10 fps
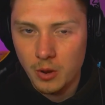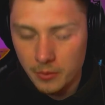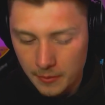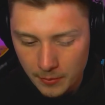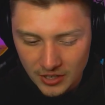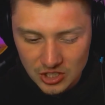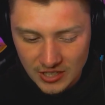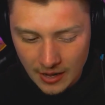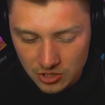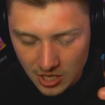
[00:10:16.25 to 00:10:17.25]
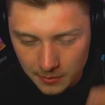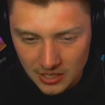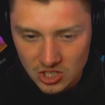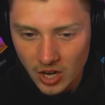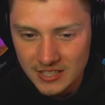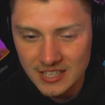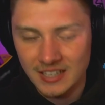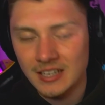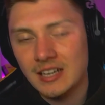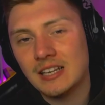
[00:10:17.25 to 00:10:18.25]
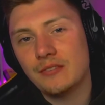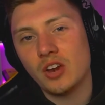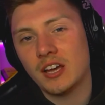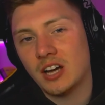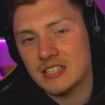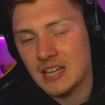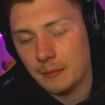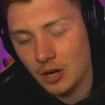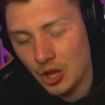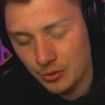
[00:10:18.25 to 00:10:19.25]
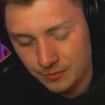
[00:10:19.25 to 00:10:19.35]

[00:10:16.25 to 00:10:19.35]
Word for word: We'll be branching out, so that'd be exciting. Leave a like, guys, down below.